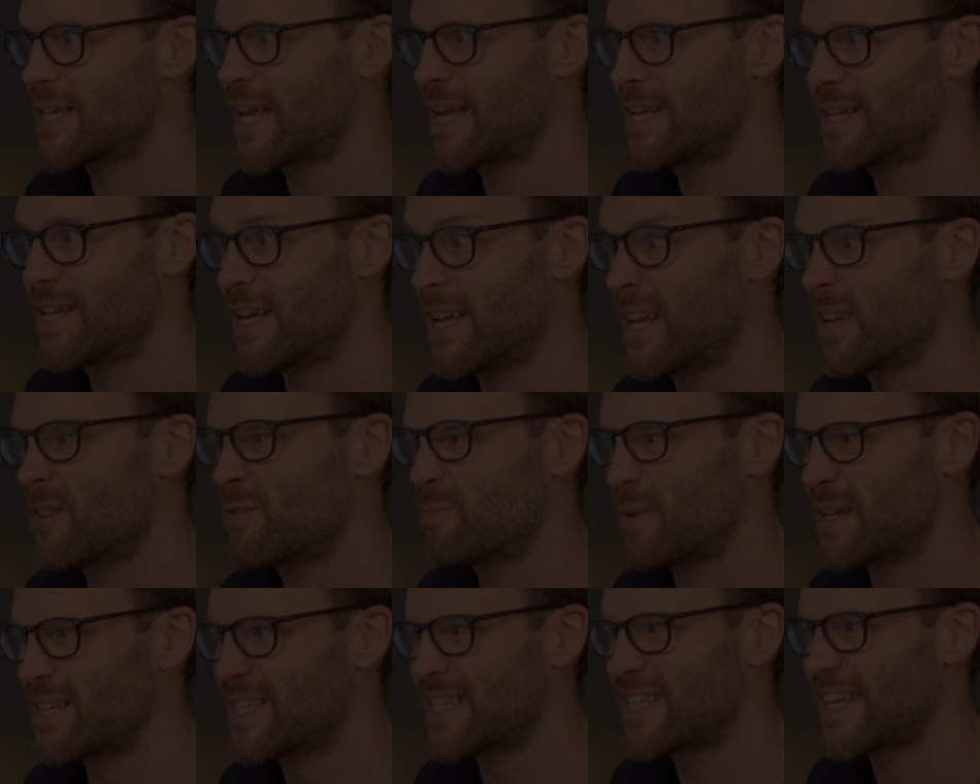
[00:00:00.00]
So I want
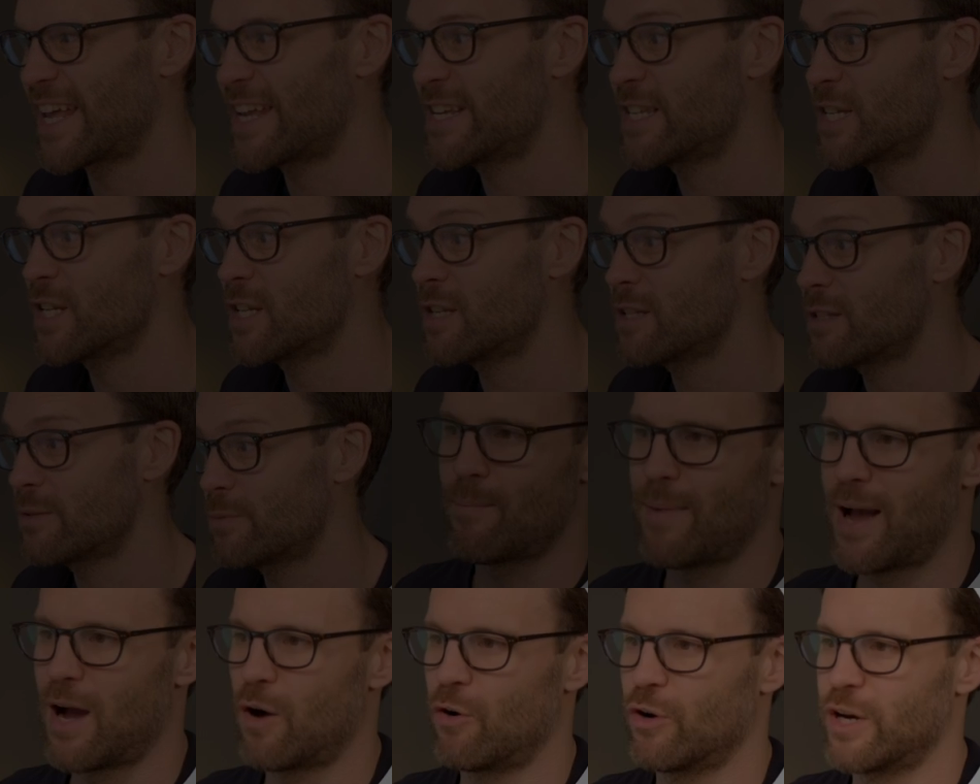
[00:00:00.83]
to give you a quick
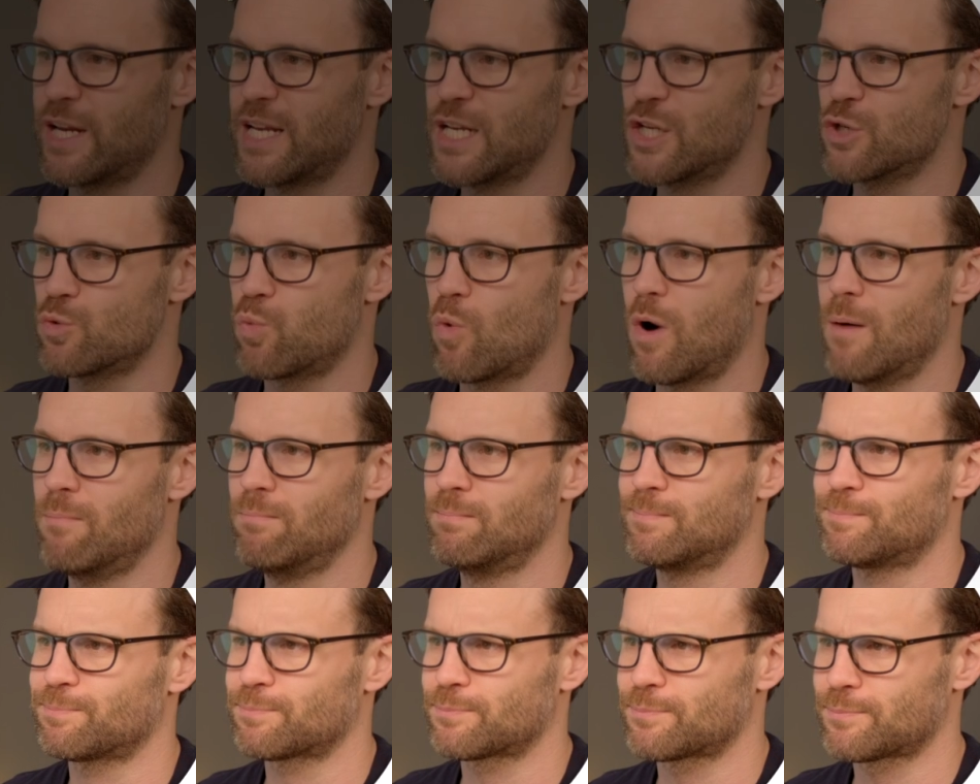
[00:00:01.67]
overview
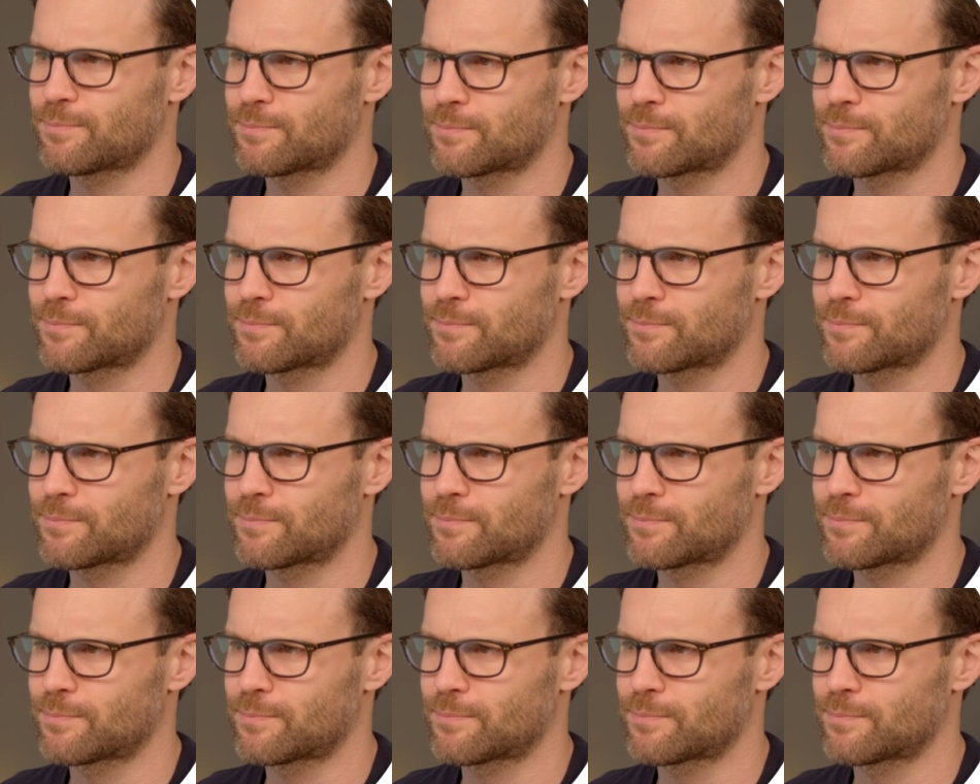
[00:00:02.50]
of a